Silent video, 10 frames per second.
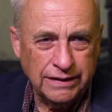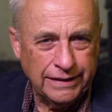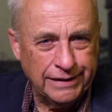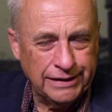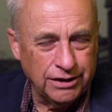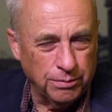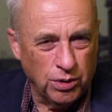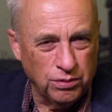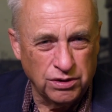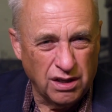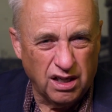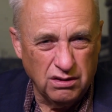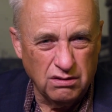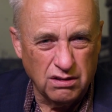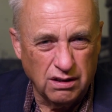The bone's not
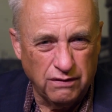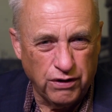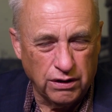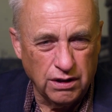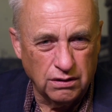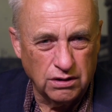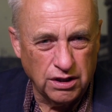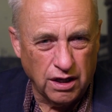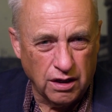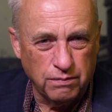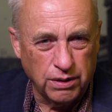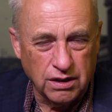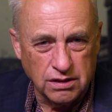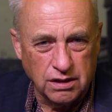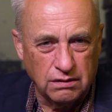usually in very good shape
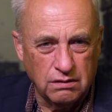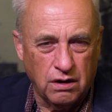because it